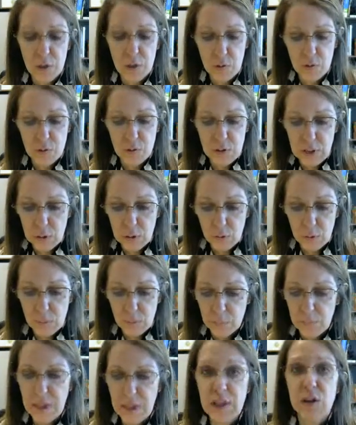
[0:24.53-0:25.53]
So
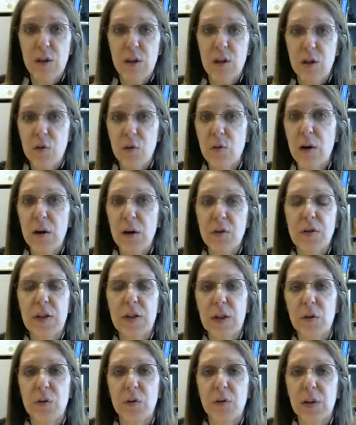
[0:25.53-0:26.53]
single means that you
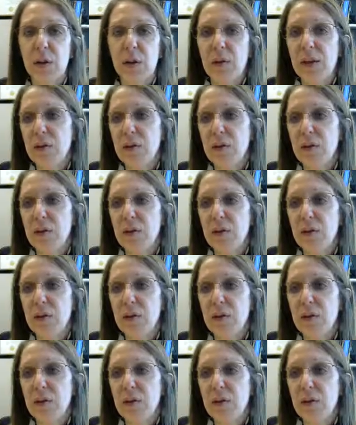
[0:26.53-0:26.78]
are single.